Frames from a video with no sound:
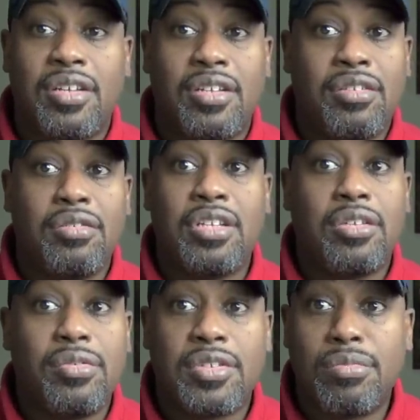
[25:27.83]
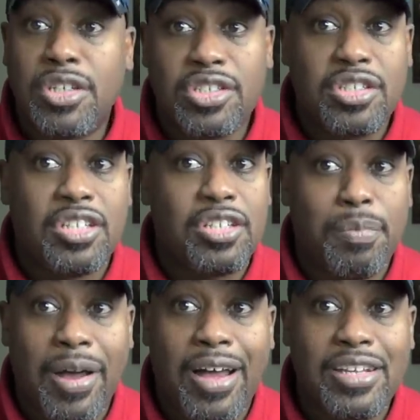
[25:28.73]
You need to do as much shit as
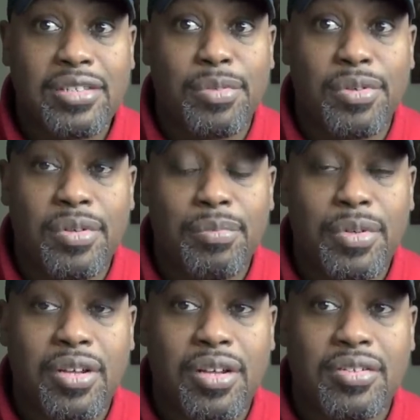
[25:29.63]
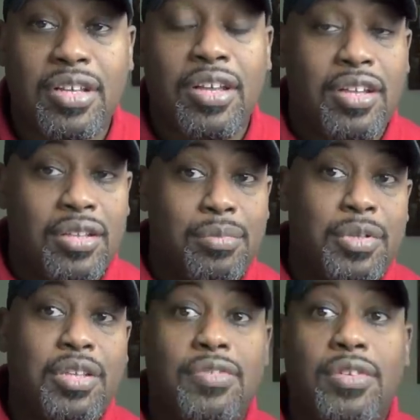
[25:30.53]
possible because let me
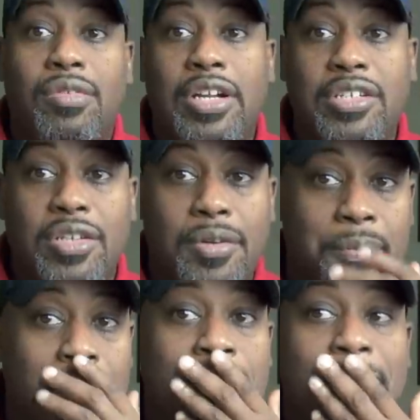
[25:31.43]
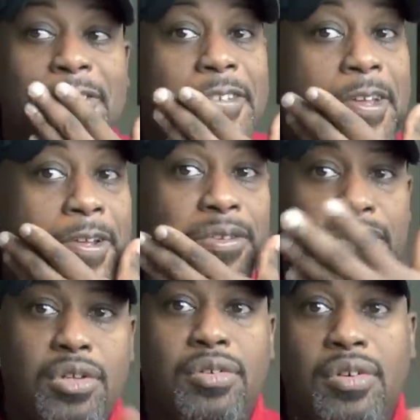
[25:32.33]
give you the ratio. Say,
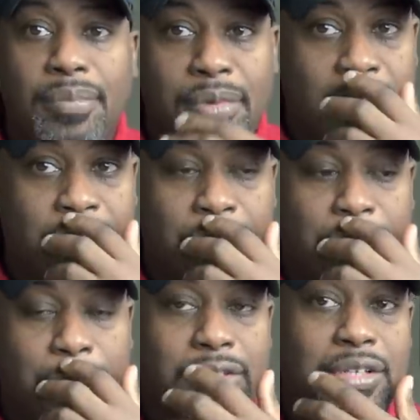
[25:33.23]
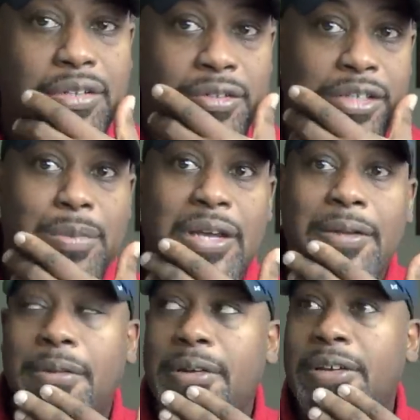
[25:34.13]
you know, my, when we were selling on eBay,
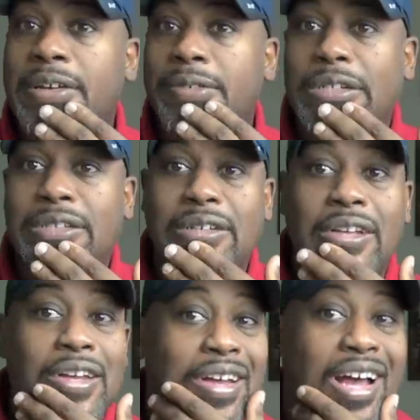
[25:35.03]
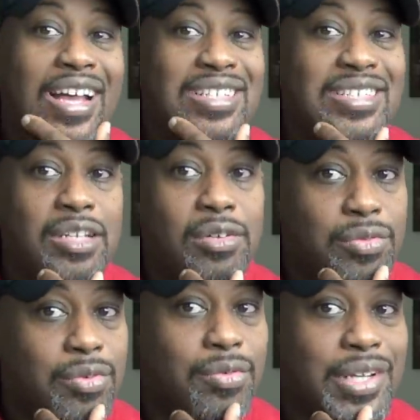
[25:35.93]
uh, originally I sell
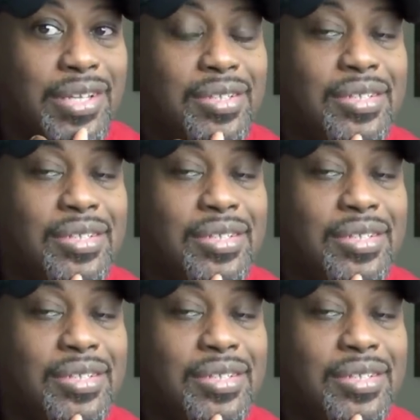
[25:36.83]
through rate